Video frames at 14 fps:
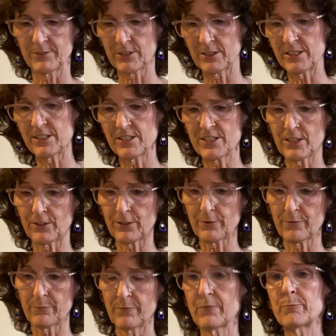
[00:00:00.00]
You're going to need to tell your
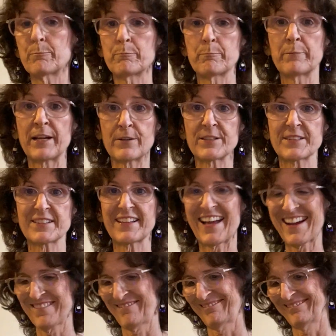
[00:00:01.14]
parents
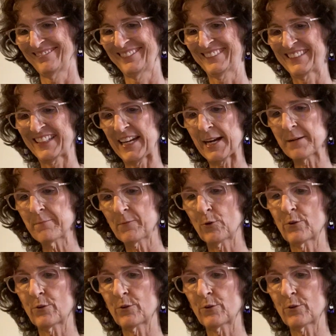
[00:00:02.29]
that, okay?